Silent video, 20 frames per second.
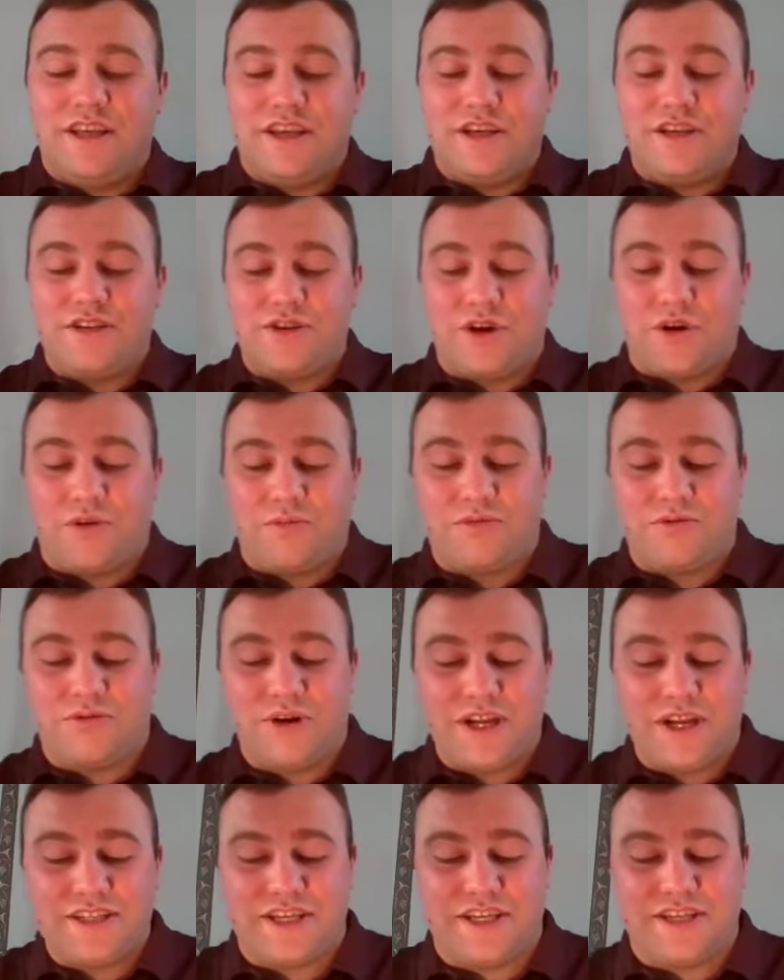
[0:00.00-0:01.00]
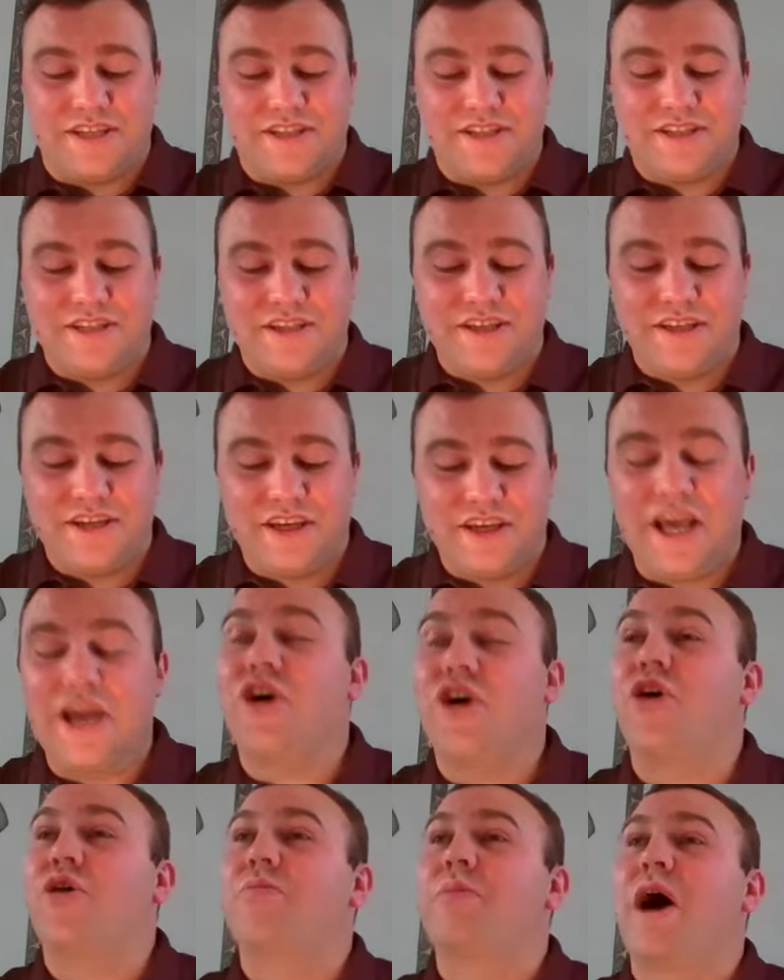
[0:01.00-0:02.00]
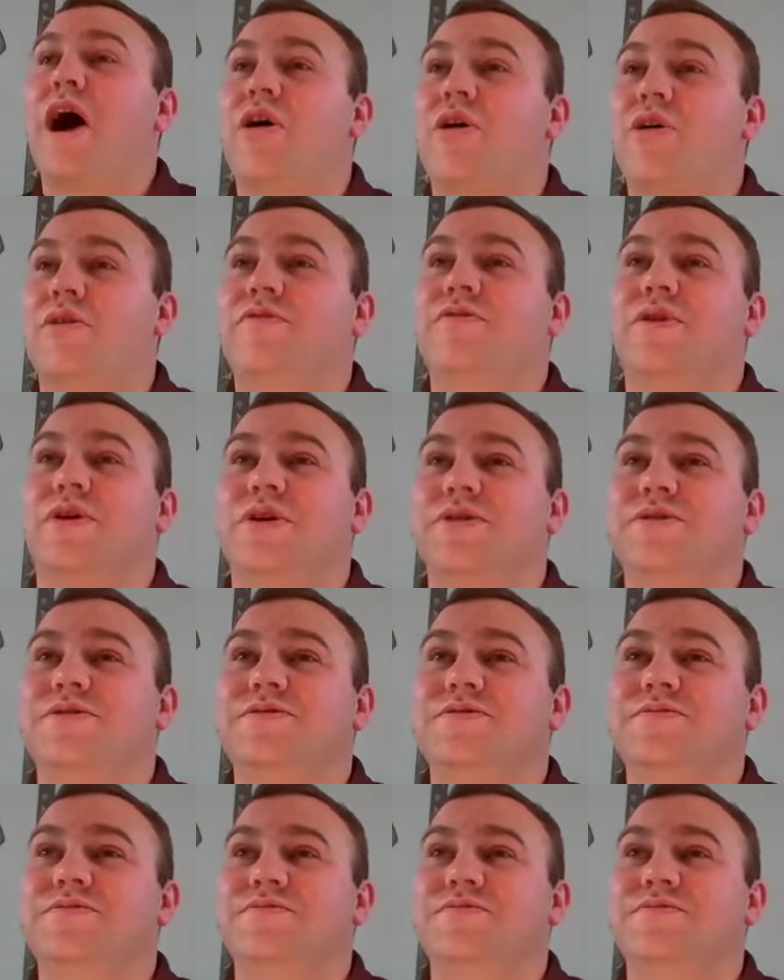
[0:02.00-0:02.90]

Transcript: he's all-present, and all-powerful.